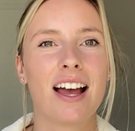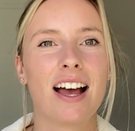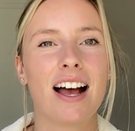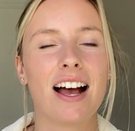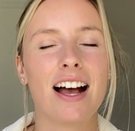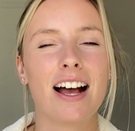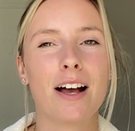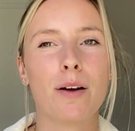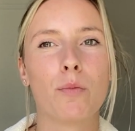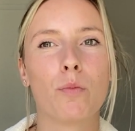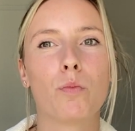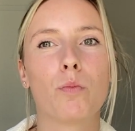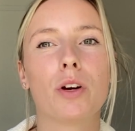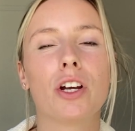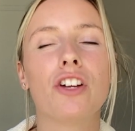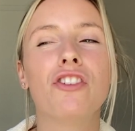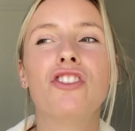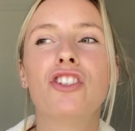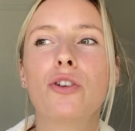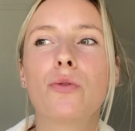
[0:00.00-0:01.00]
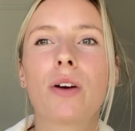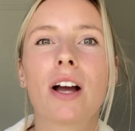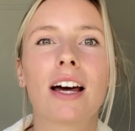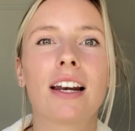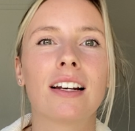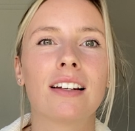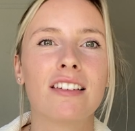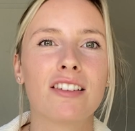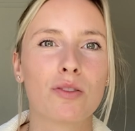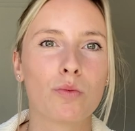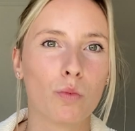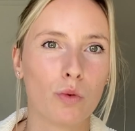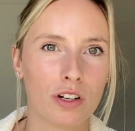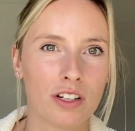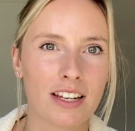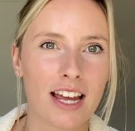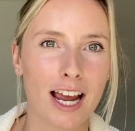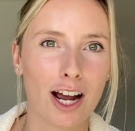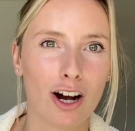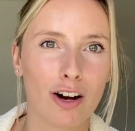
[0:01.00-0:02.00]
but you do get at least one
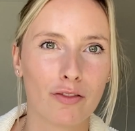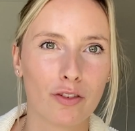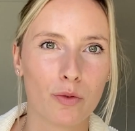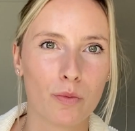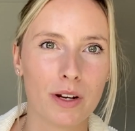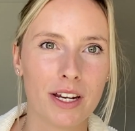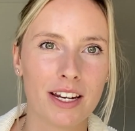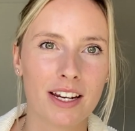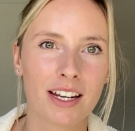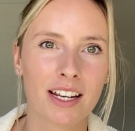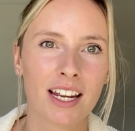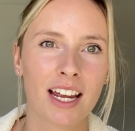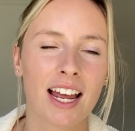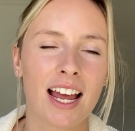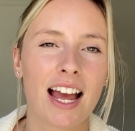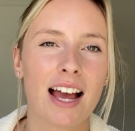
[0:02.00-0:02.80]
day off a week,